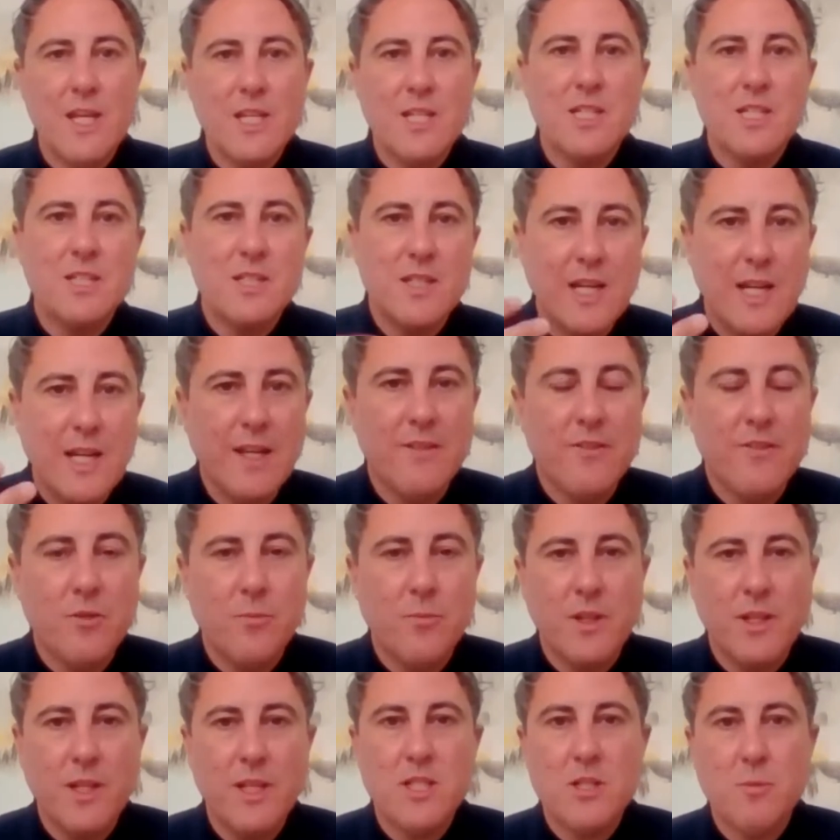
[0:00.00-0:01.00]
strength
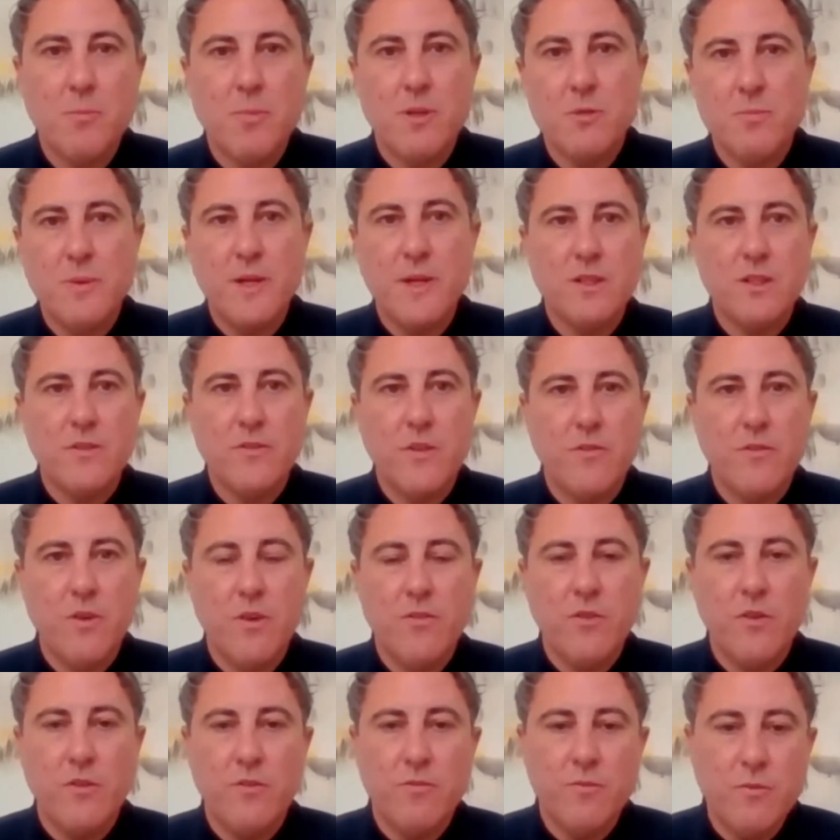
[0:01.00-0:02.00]
from a leadership perspective
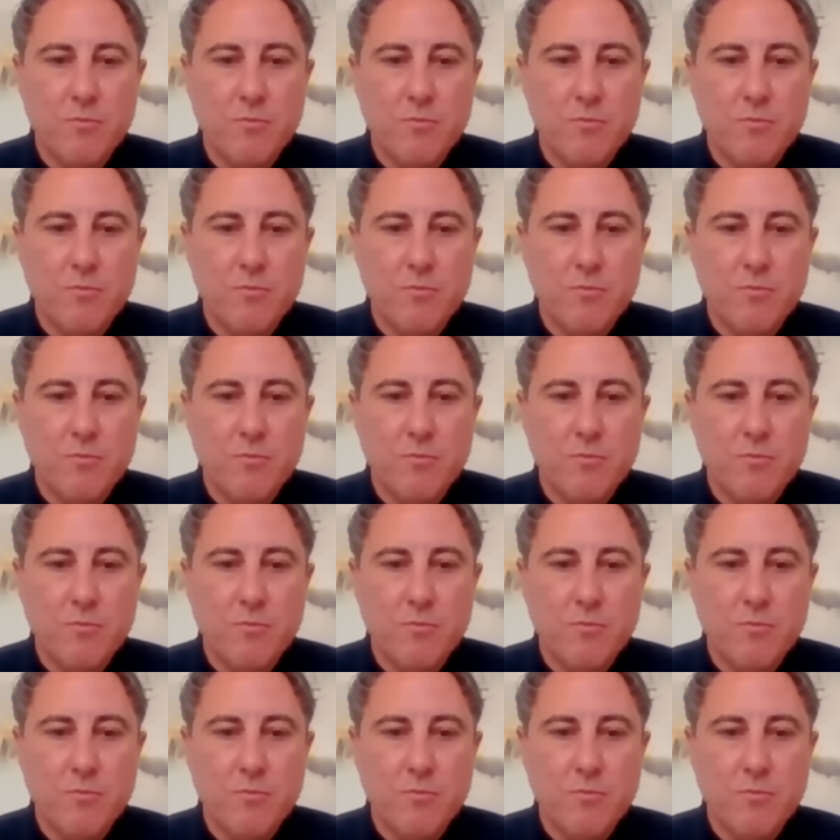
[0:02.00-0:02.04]
of